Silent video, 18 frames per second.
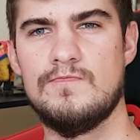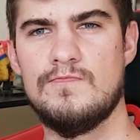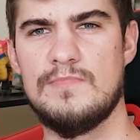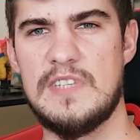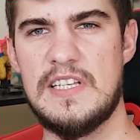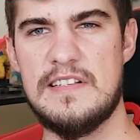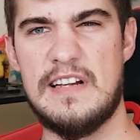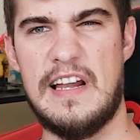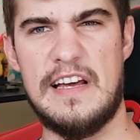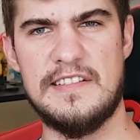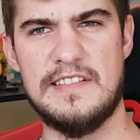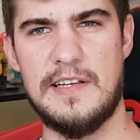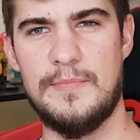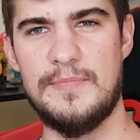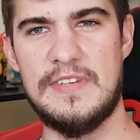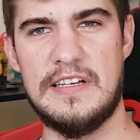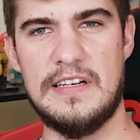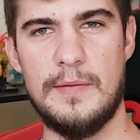dislike
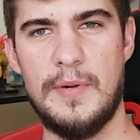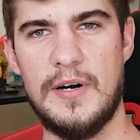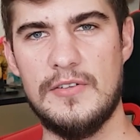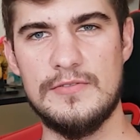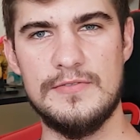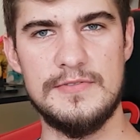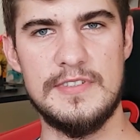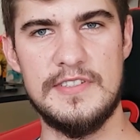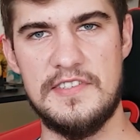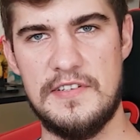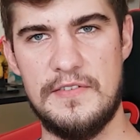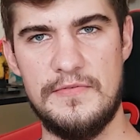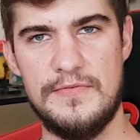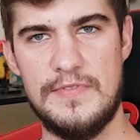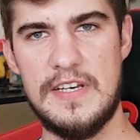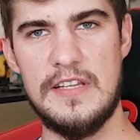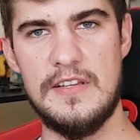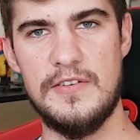something about some
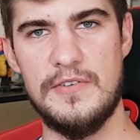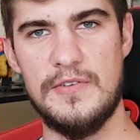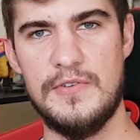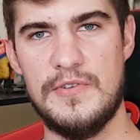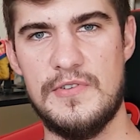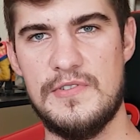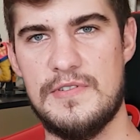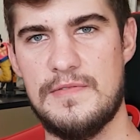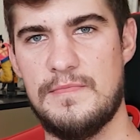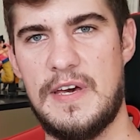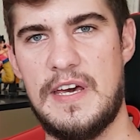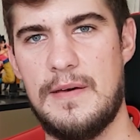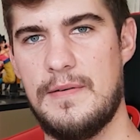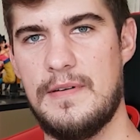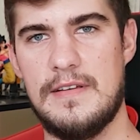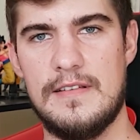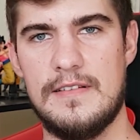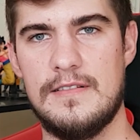videos,
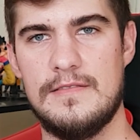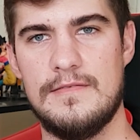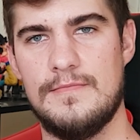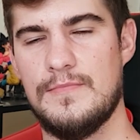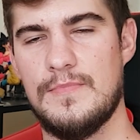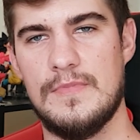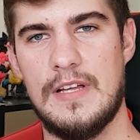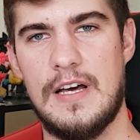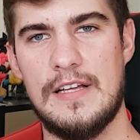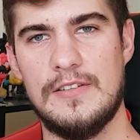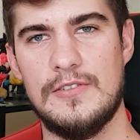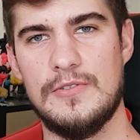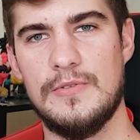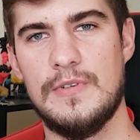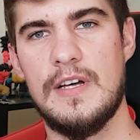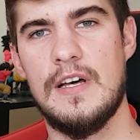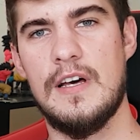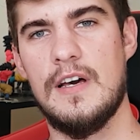maybe, I don't know,
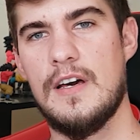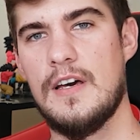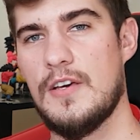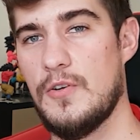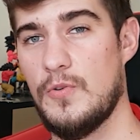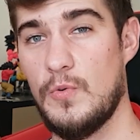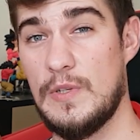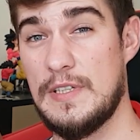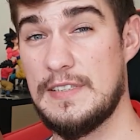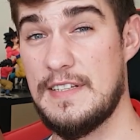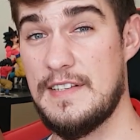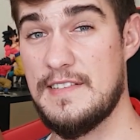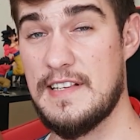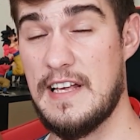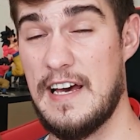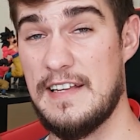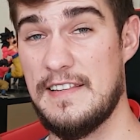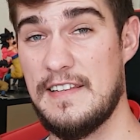you will
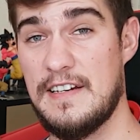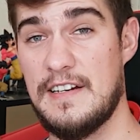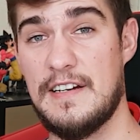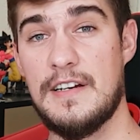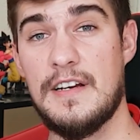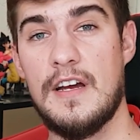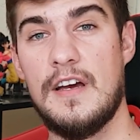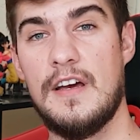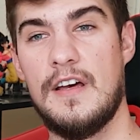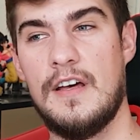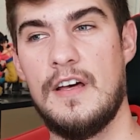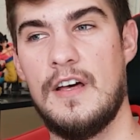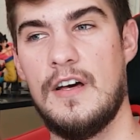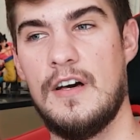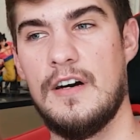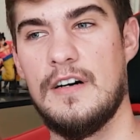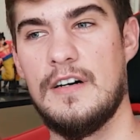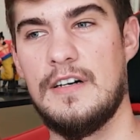decide there.
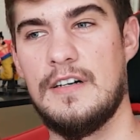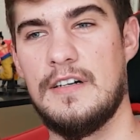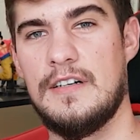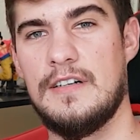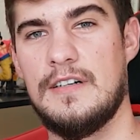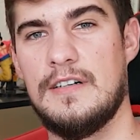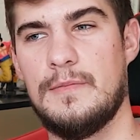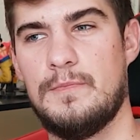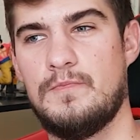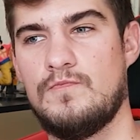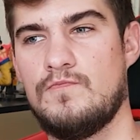Uh,